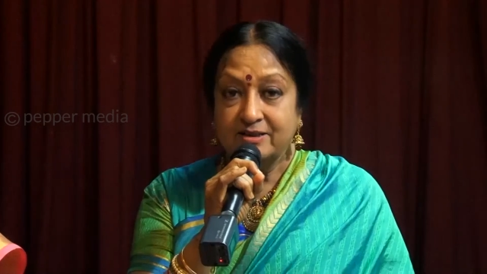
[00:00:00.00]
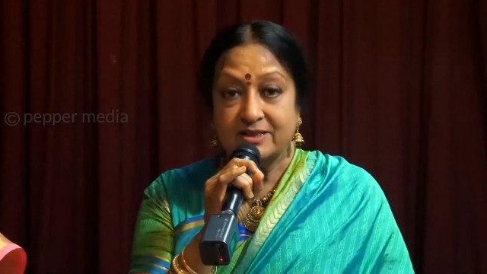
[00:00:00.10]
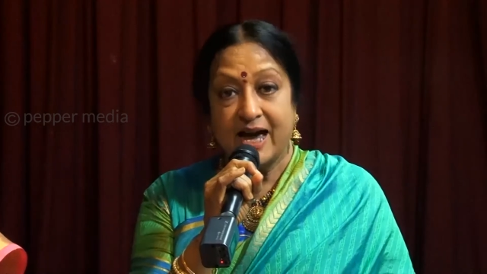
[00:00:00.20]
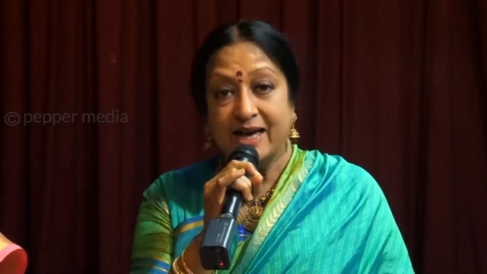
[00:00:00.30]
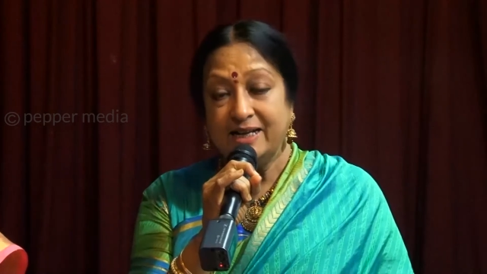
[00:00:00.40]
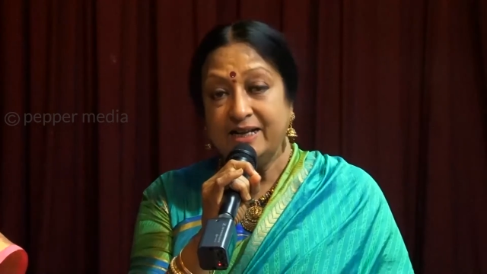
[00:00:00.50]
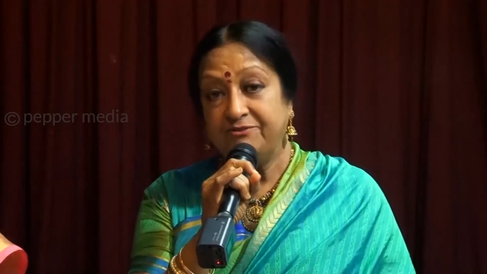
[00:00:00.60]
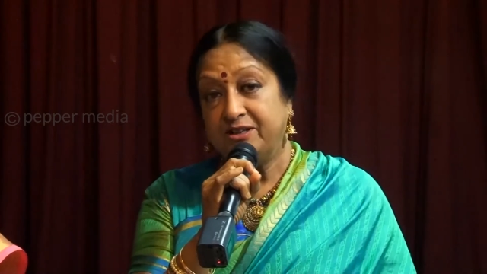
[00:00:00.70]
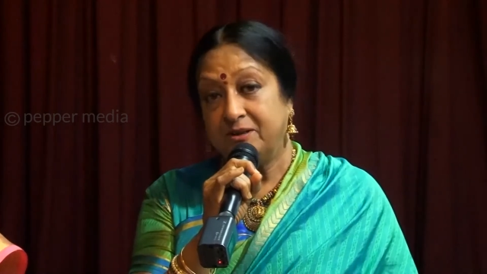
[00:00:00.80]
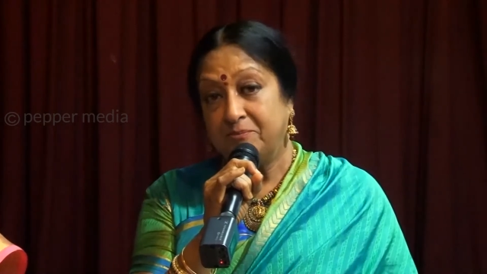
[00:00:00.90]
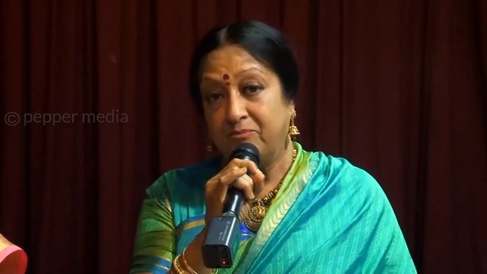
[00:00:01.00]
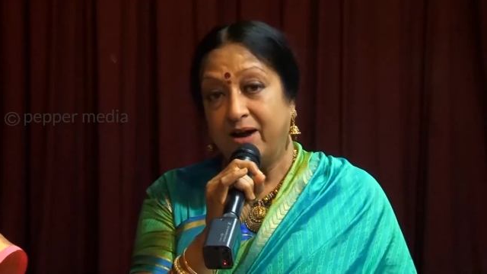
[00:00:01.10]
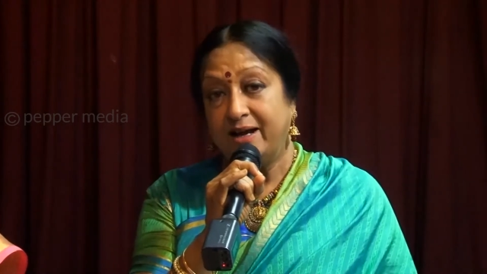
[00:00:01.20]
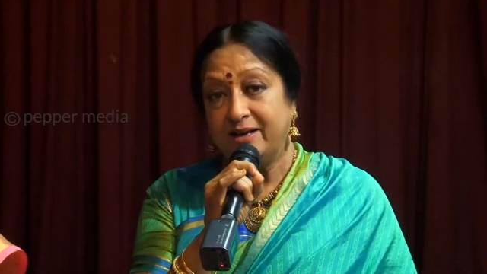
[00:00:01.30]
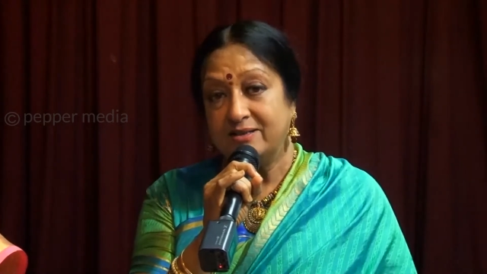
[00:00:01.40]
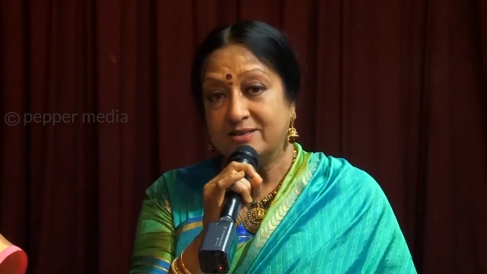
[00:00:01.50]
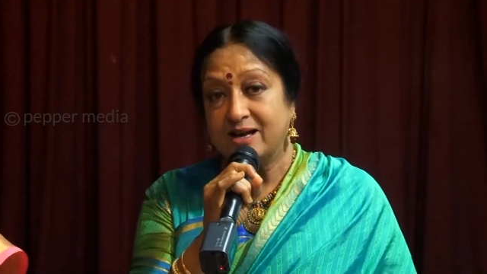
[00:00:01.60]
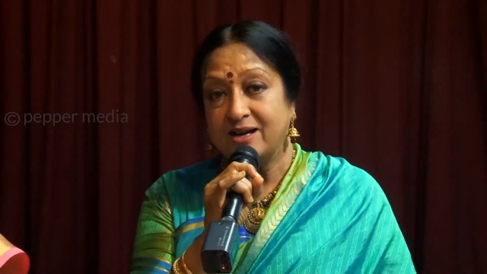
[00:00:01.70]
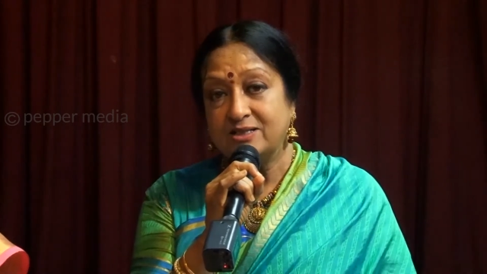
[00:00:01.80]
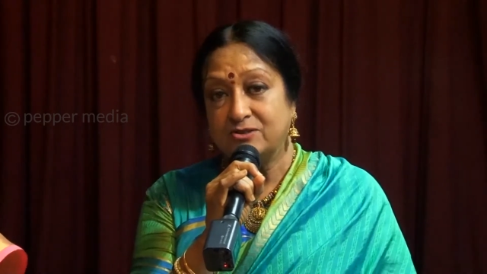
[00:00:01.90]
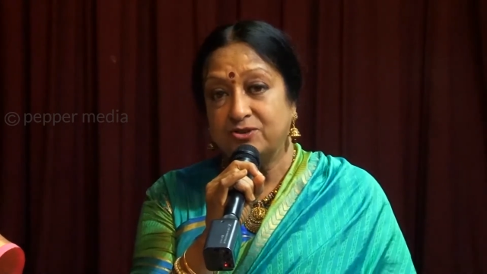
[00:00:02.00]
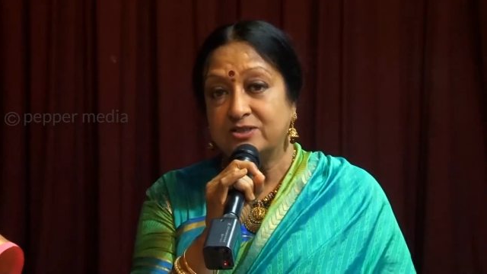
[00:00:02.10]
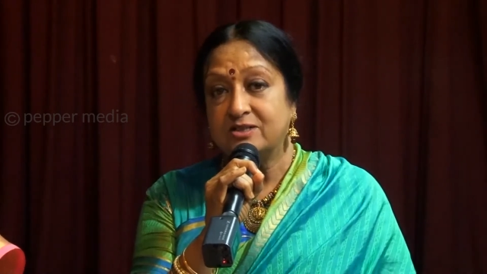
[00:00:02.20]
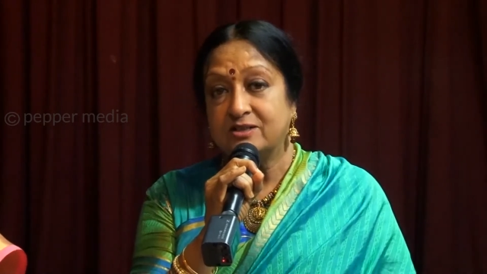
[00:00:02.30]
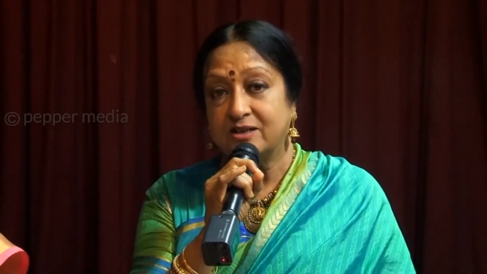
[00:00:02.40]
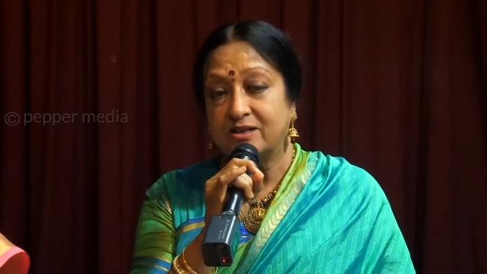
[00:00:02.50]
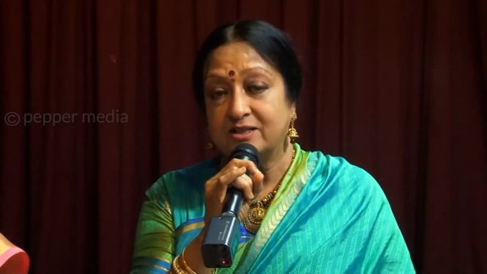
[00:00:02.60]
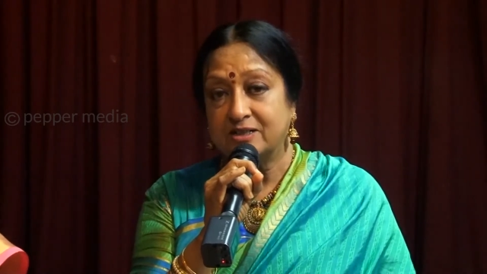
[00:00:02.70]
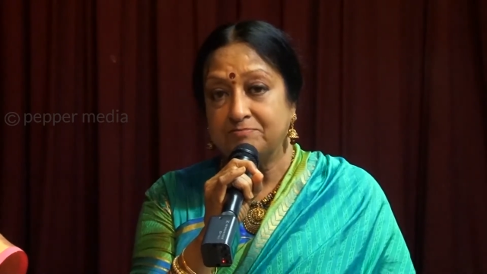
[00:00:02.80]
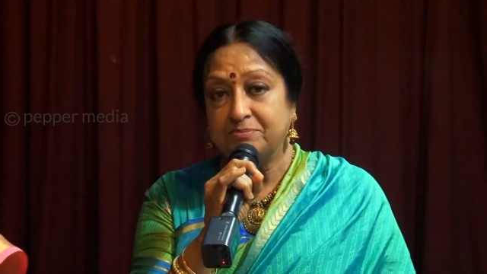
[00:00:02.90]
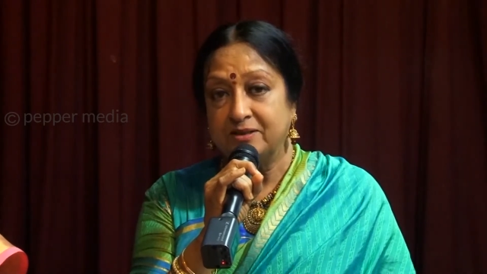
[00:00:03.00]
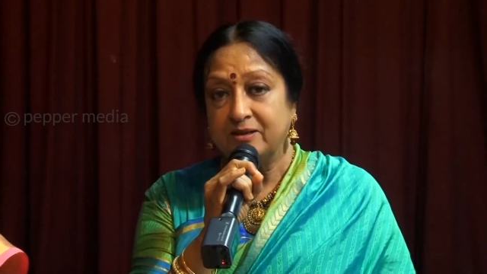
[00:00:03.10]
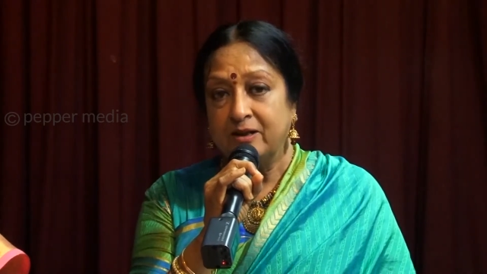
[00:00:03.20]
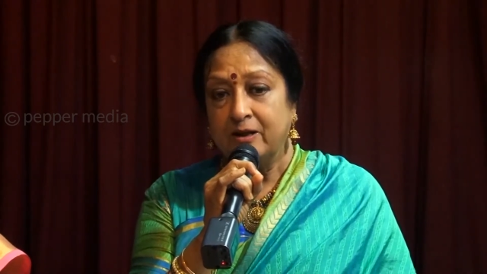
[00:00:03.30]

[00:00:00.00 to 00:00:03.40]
tallied with my designs for Satara temple.